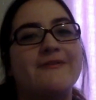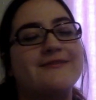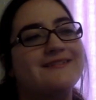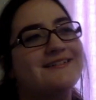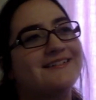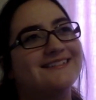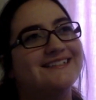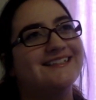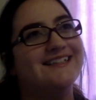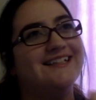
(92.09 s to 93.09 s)
I was like,
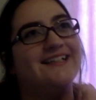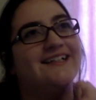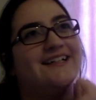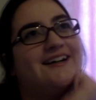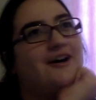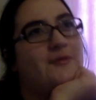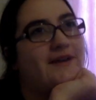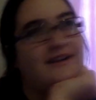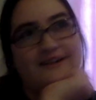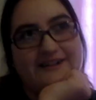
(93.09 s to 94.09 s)
oh
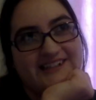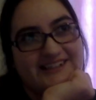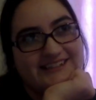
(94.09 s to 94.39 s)
my god,